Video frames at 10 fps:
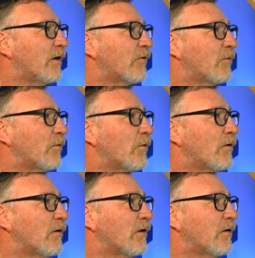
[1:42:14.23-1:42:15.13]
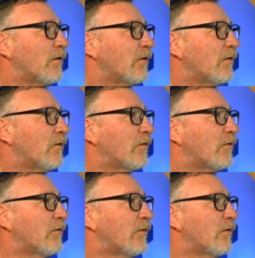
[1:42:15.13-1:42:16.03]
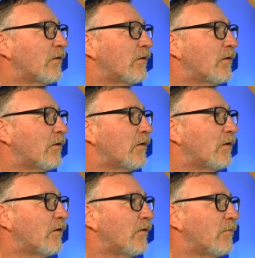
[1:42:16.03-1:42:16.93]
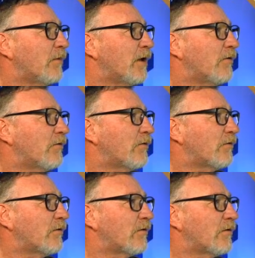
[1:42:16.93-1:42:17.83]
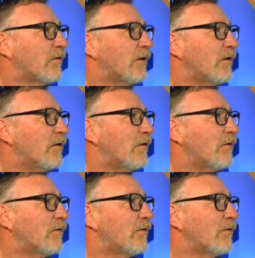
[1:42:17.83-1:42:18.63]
export, no. Is it mesh? No.